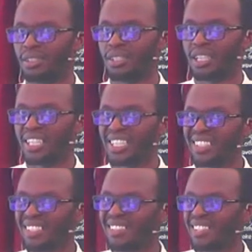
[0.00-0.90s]
That as
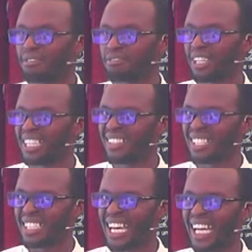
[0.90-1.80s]
he suffered, as he
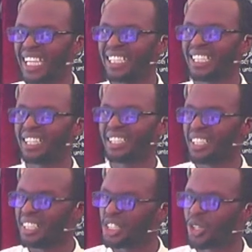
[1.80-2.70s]
died, he
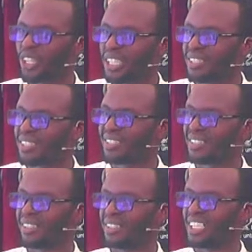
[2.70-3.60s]
rejoiced.
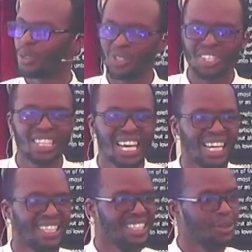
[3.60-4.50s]
He was
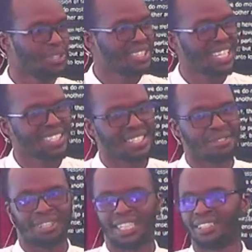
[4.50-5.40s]
glad and he was
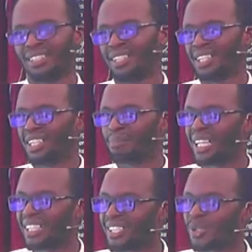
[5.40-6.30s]
satisfied by
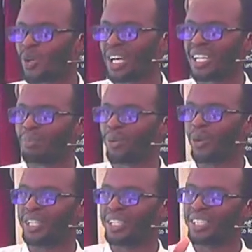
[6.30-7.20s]
his work
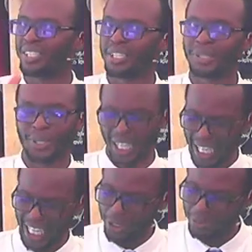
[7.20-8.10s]
upon you. And you may